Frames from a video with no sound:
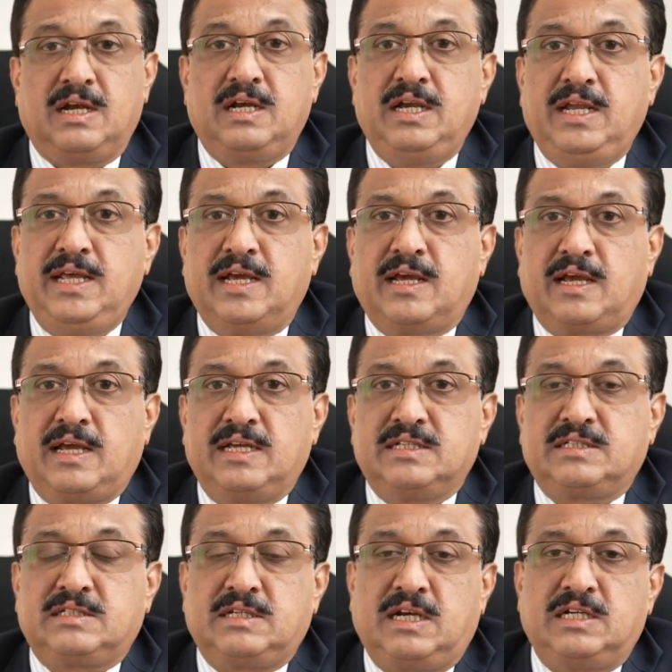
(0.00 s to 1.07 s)
DII
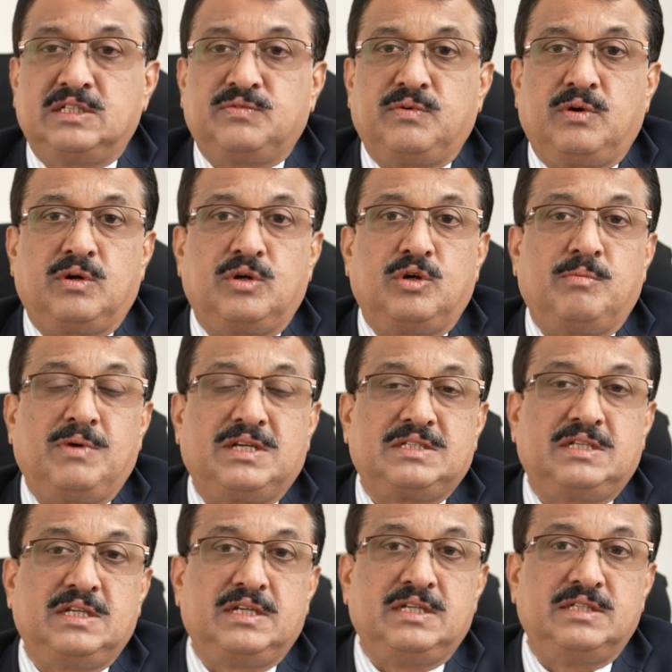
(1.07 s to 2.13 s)
stands for
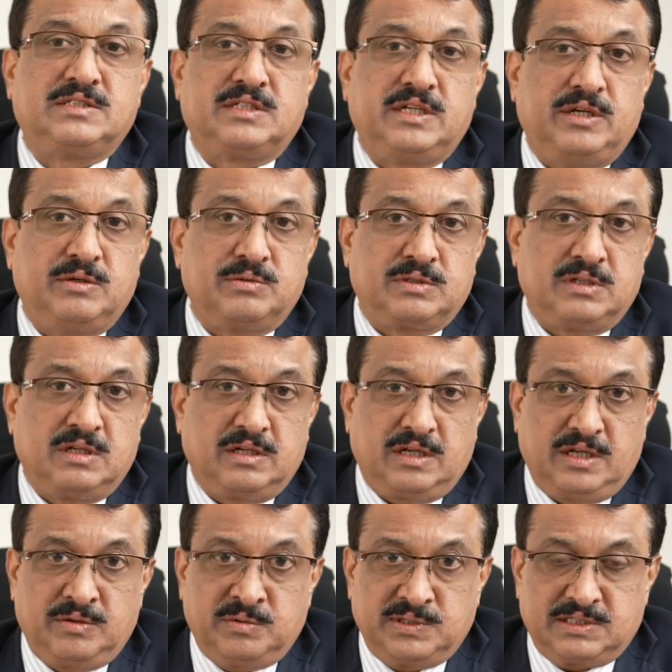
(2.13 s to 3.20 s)
Domestic Institutional
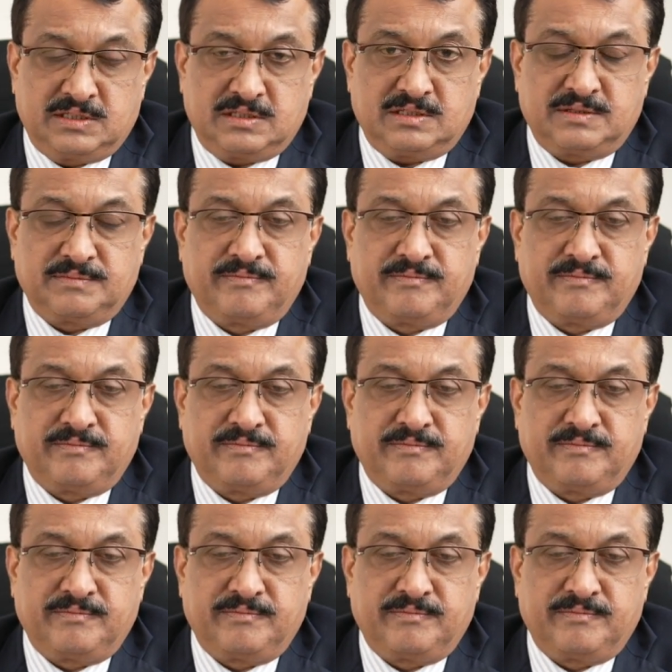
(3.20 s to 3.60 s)
Investors.